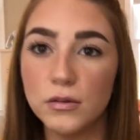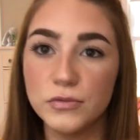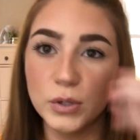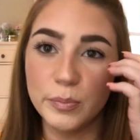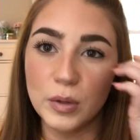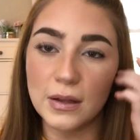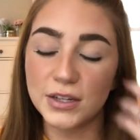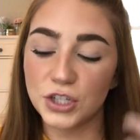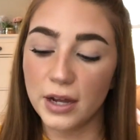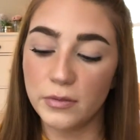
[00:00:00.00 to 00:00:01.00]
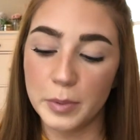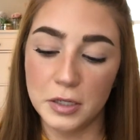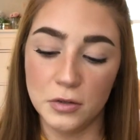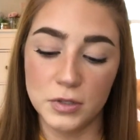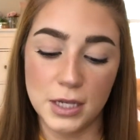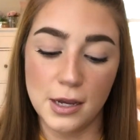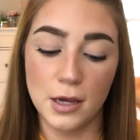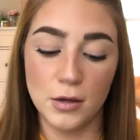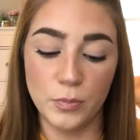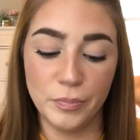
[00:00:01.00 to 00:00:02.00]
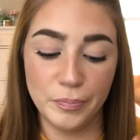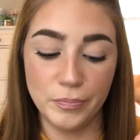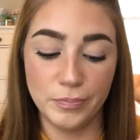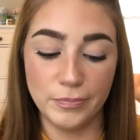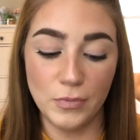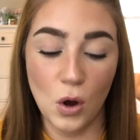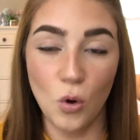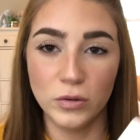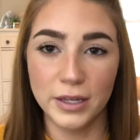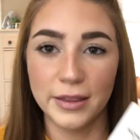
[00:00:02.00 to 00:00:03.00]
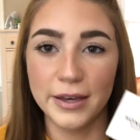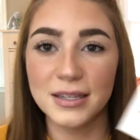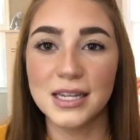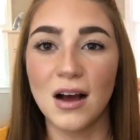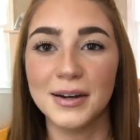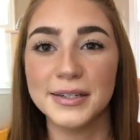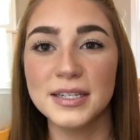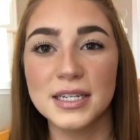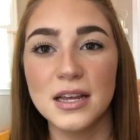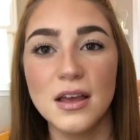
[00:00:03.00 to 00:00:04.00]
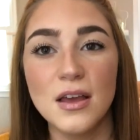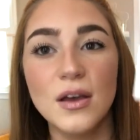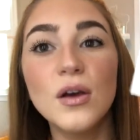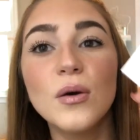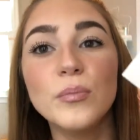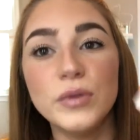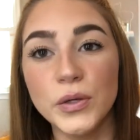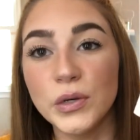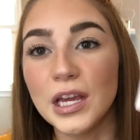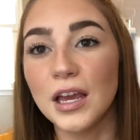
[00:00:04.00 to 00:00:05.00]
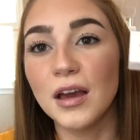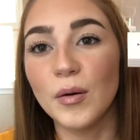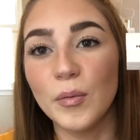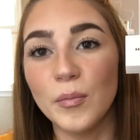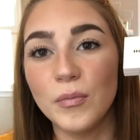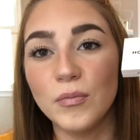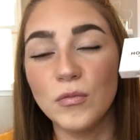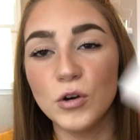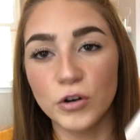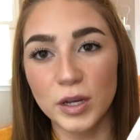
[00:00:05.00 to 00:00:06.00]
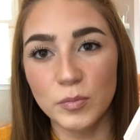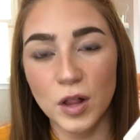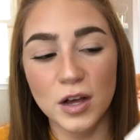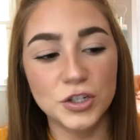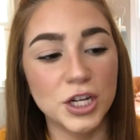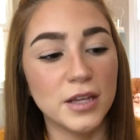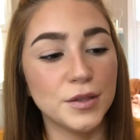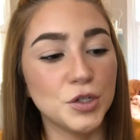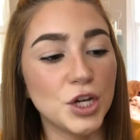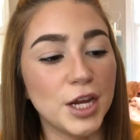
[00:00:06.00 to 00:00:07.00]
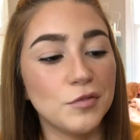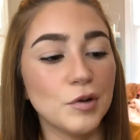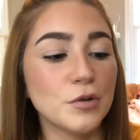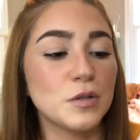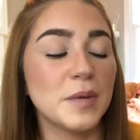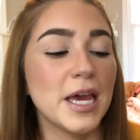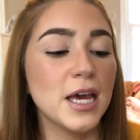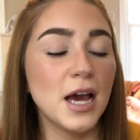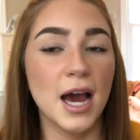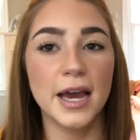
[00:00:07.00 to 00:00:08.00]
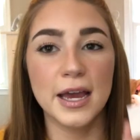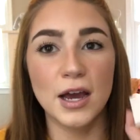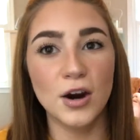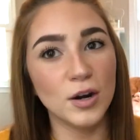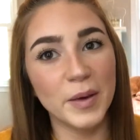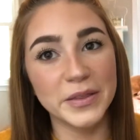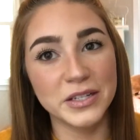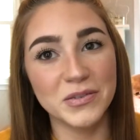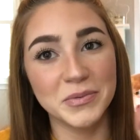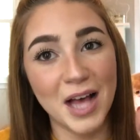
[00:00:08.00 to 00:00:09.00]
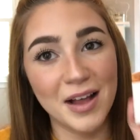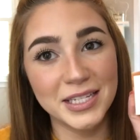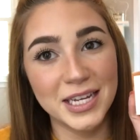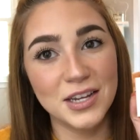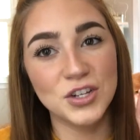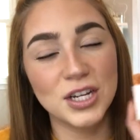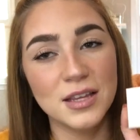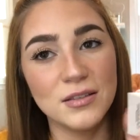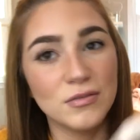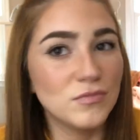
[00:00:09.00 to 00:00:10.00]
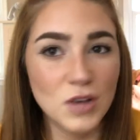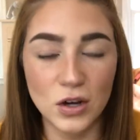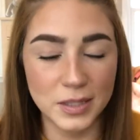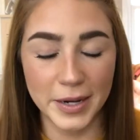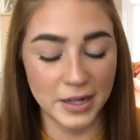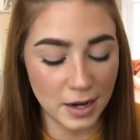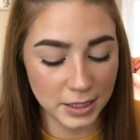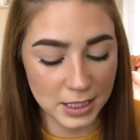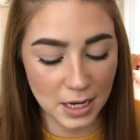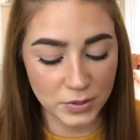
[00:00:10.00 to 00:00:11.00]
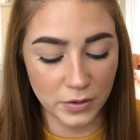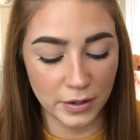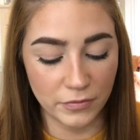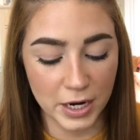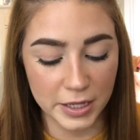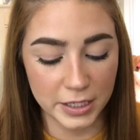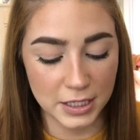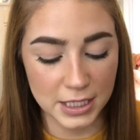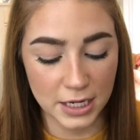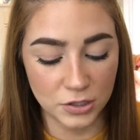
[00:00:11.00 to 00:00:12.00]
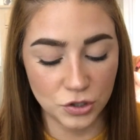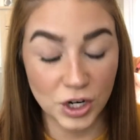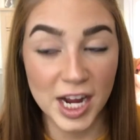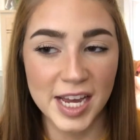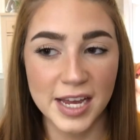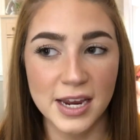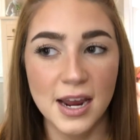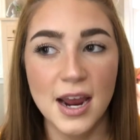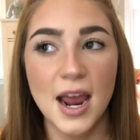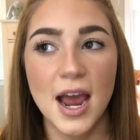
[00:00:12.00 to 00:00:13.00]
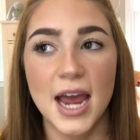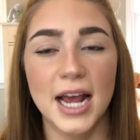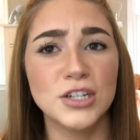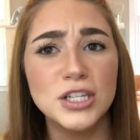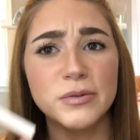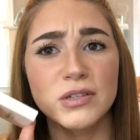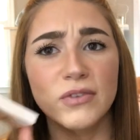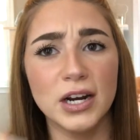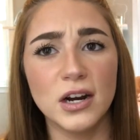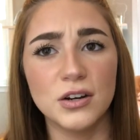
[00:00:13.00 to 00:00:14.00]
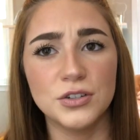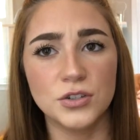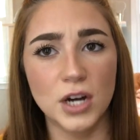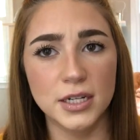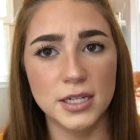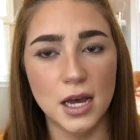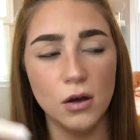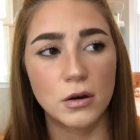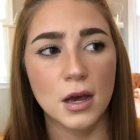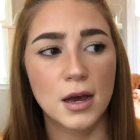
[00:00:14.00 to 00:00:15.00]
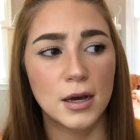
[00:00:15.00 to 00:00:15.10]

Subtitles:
For blush, I've been using only this Honest Beauty cream blush in the shade Rose Pink. I heard about this from Tati. She talks about it nonstop, so I finally decided to try it. It actually was very hard to track down.